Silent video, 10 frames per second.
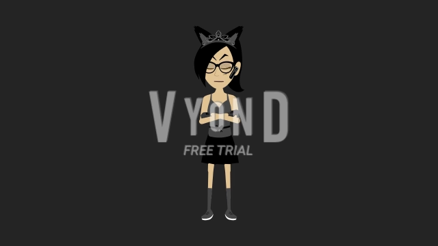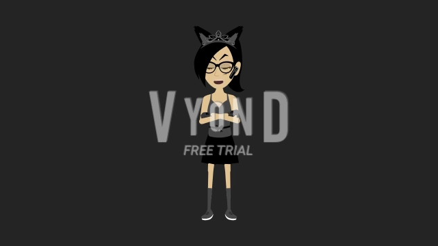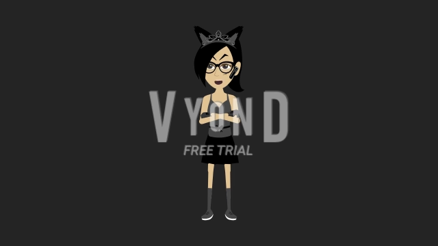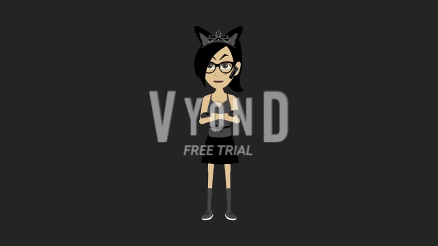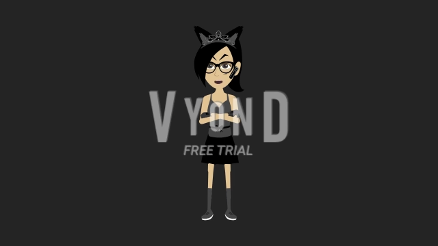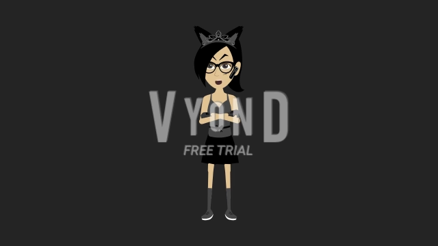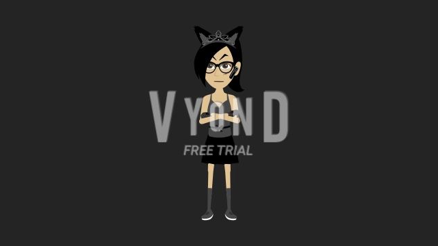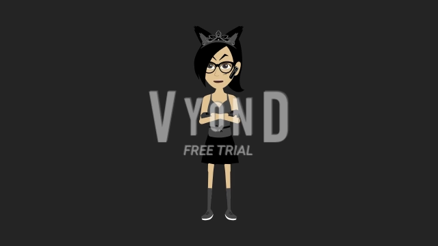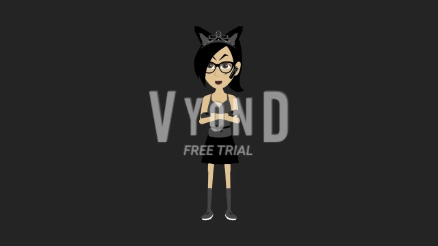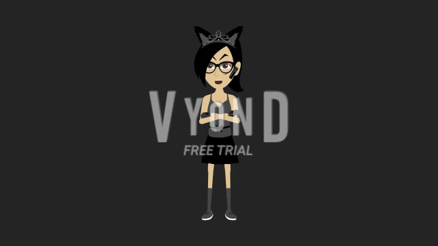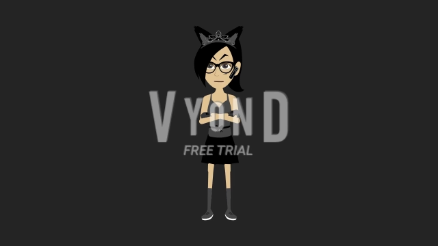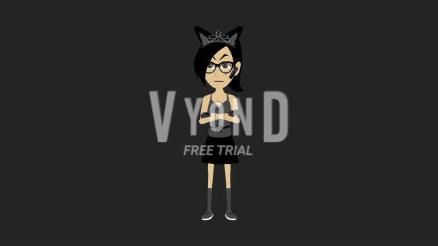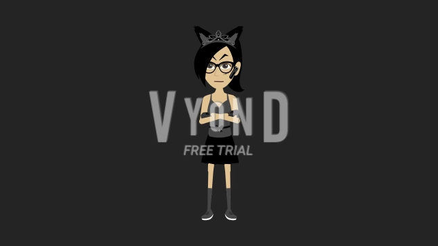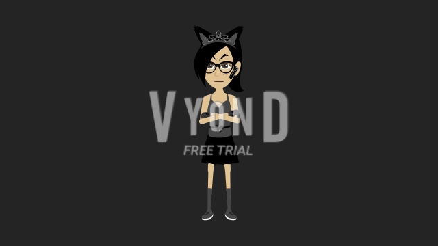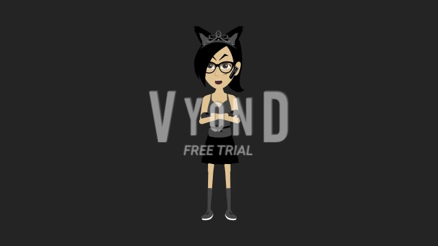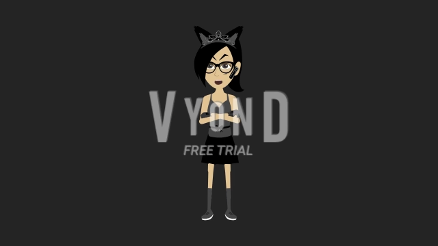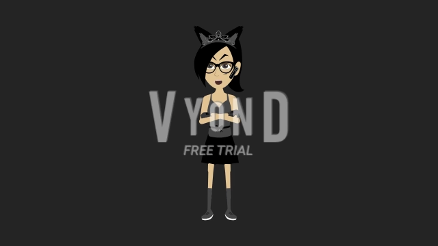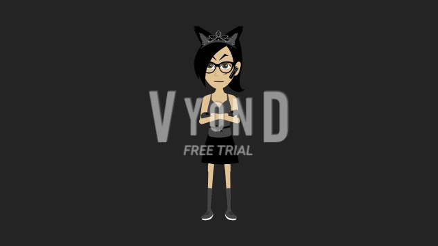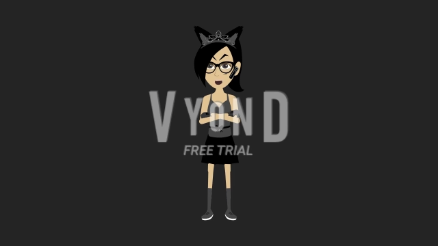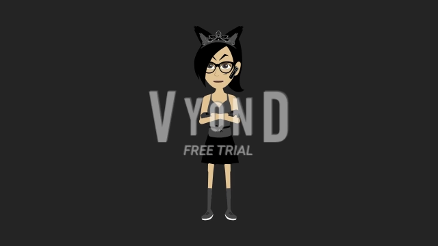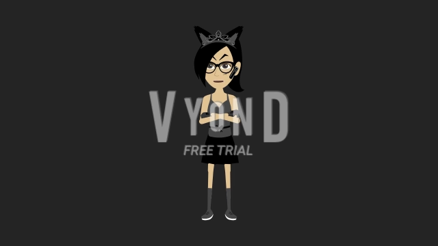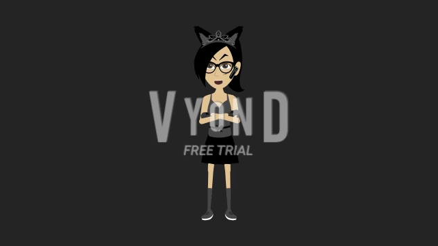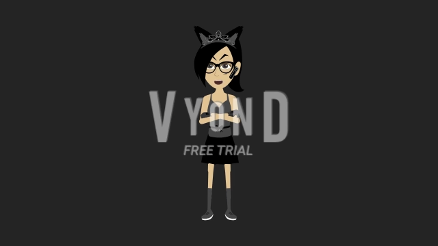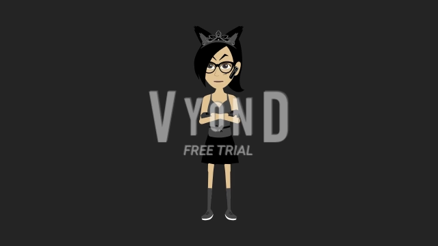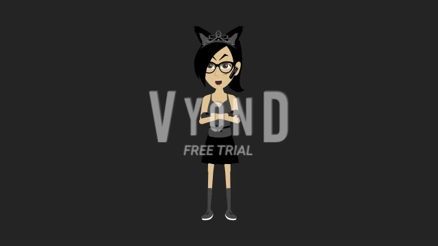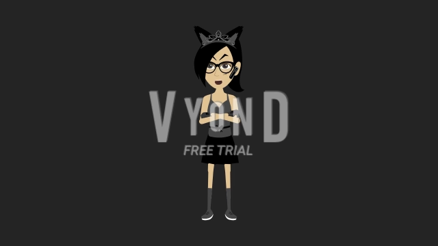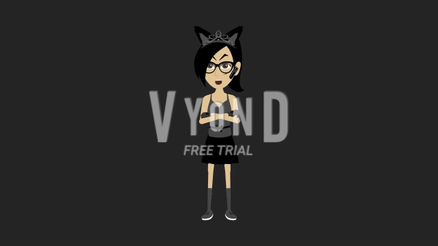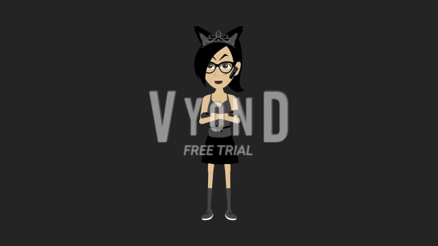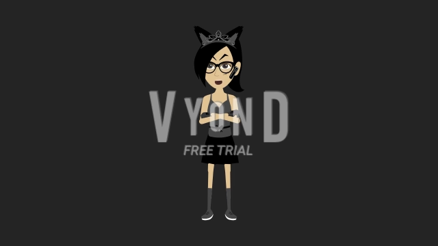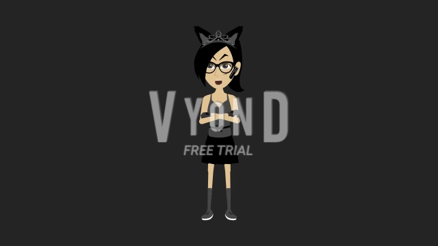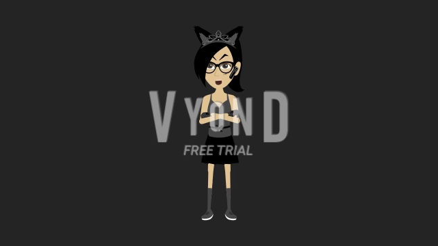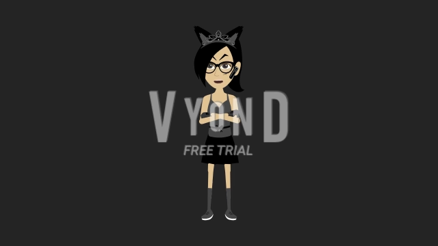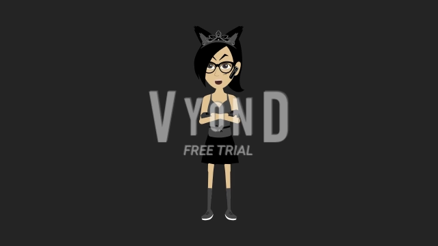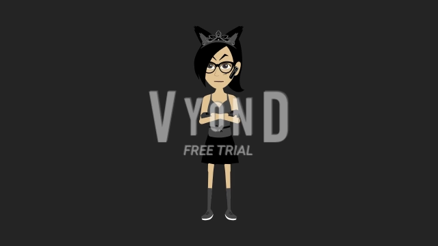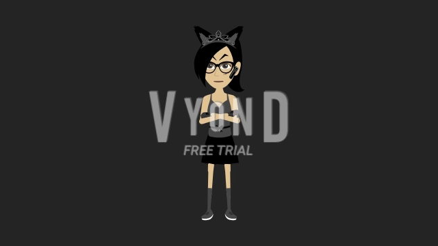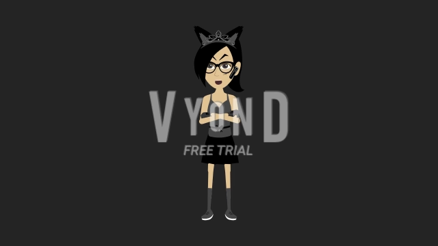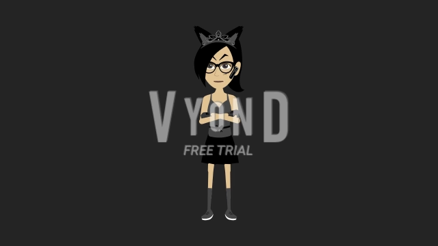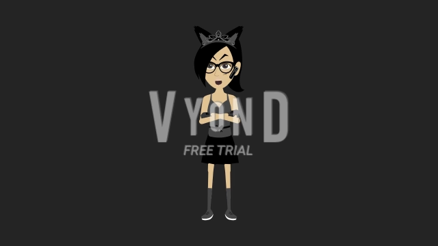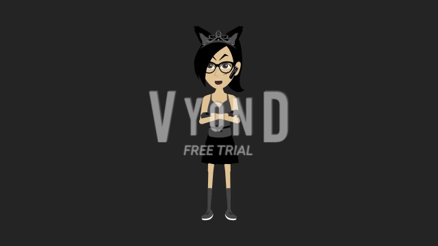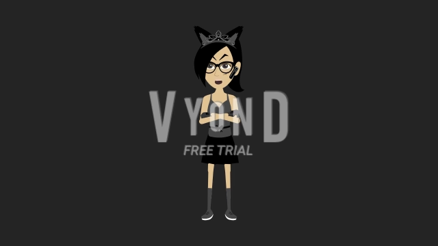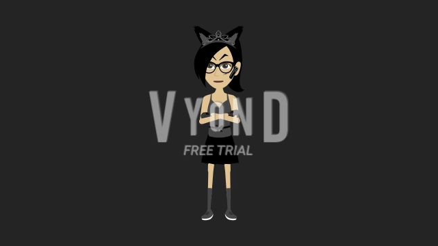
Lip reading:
[unreadable: no face in view]